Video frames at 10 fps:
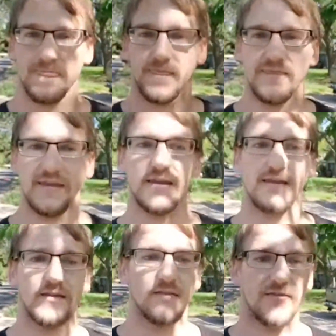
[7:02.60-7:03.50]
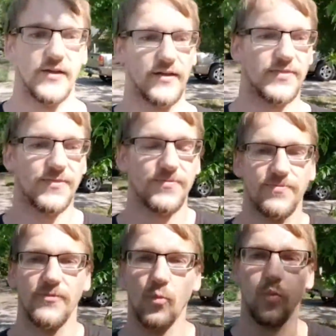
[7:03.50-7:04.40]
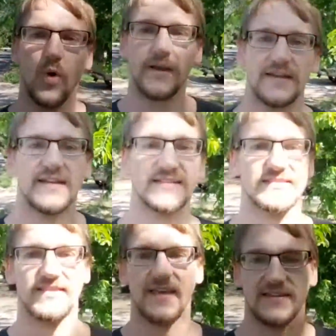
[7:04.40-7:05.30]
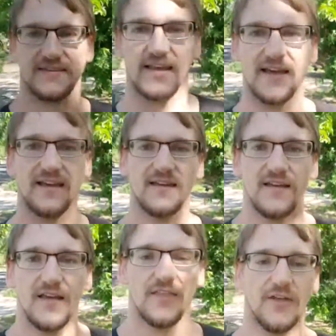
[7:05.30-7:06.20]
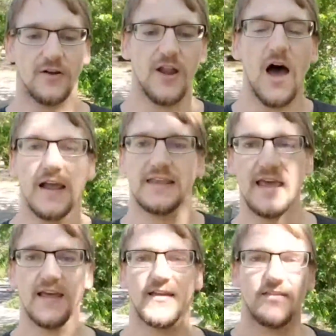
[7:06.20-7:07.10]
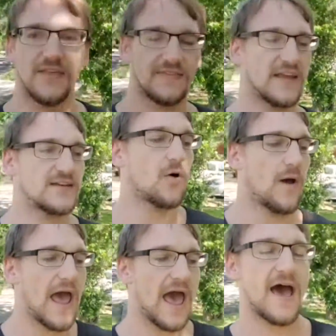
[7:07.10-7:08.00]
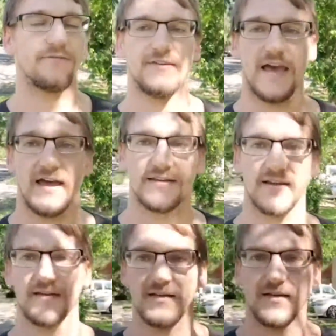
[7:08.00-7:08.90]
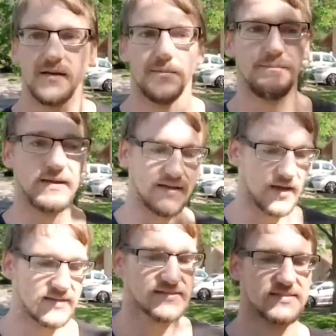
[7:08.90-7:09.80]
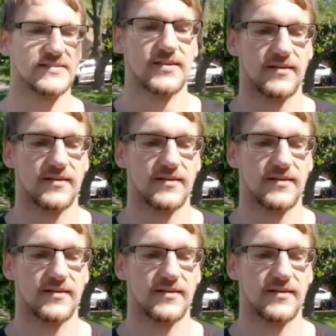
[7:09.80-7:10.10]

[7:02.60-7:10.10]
the what it is that that they don't have yet, because